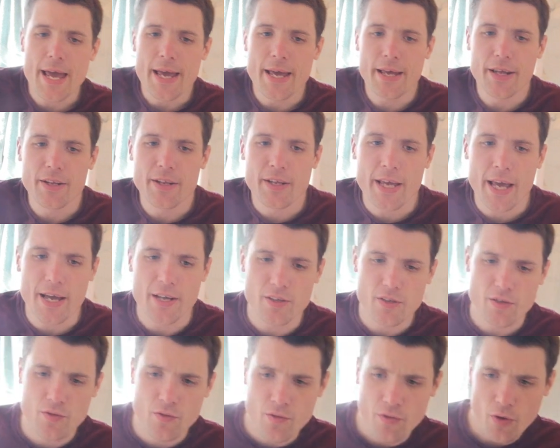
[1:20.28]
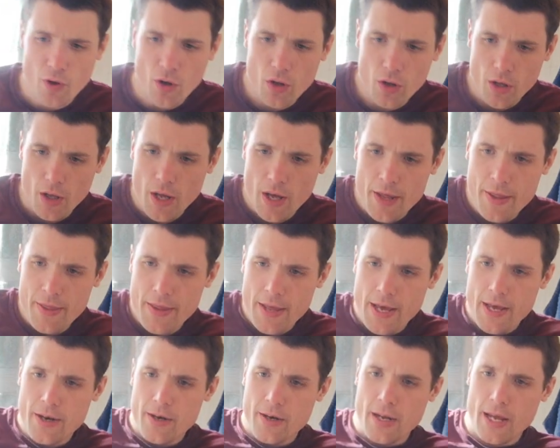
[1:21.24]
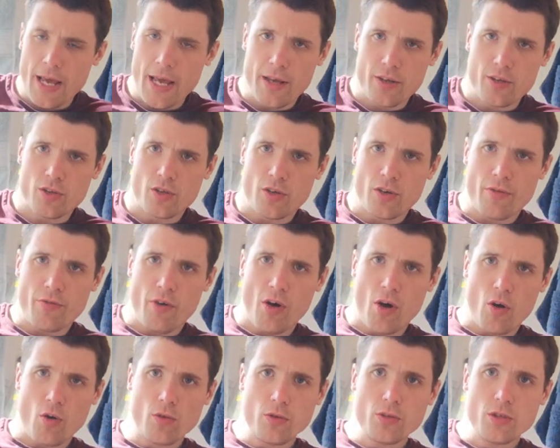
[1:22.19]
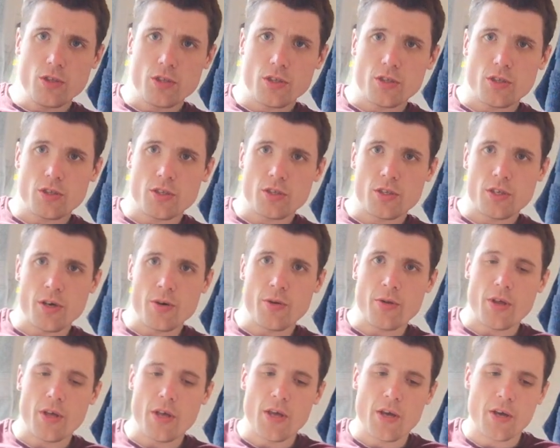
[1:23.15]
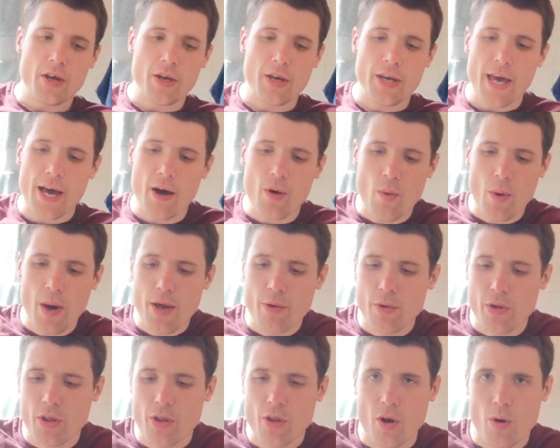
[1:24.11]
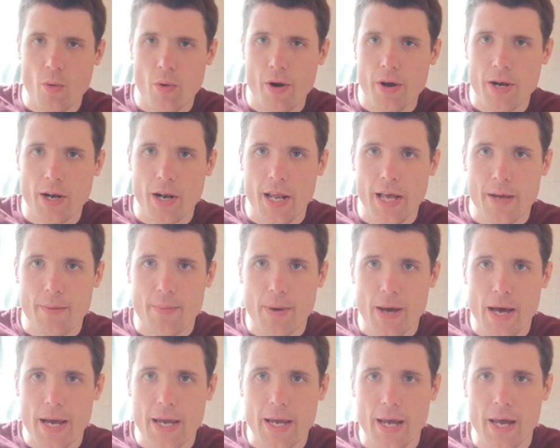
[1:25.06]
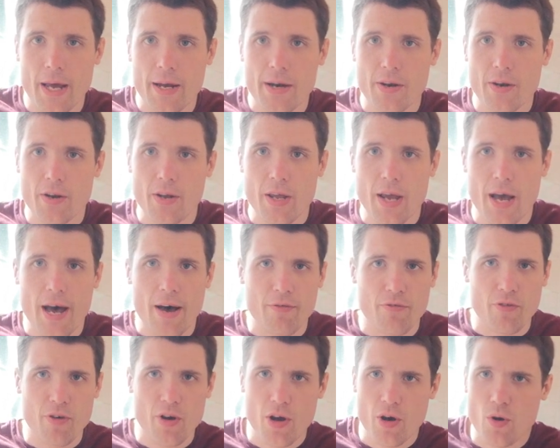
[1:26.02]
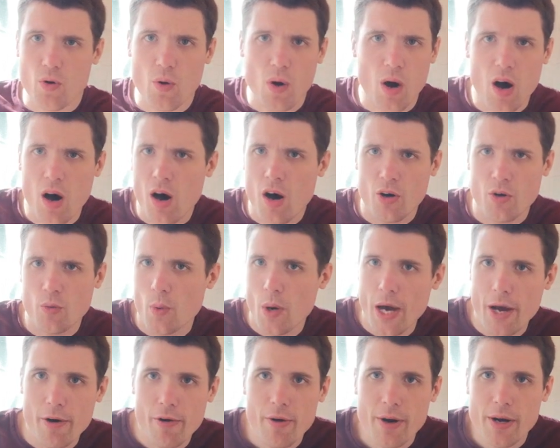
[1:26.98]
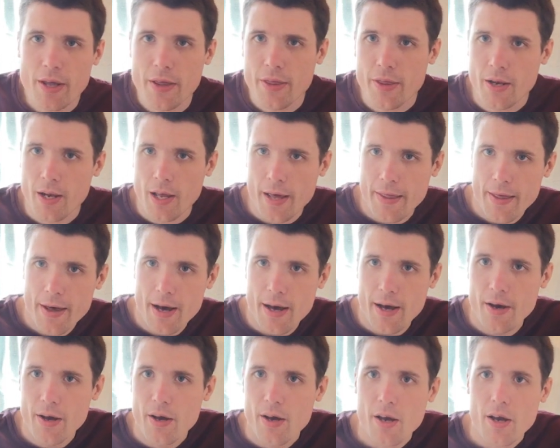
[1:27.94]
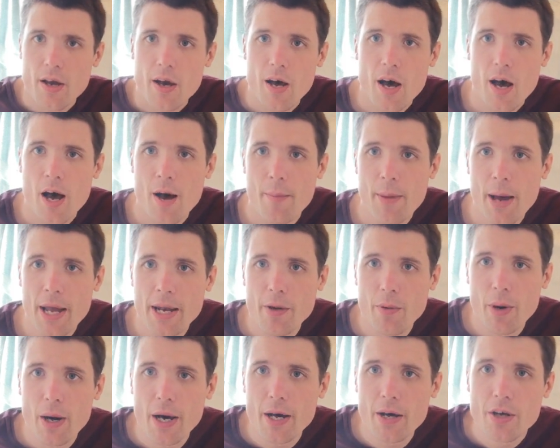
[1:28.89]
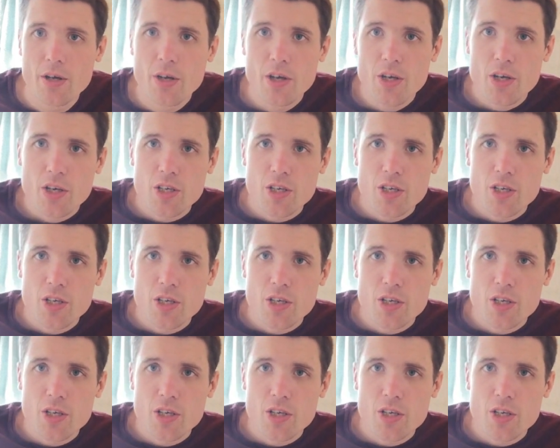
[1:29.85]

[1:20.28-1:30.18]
It gets full and then it sort of holds so that you can get away with not wearing a leg bag and you have no hardware or anything like that anywhere.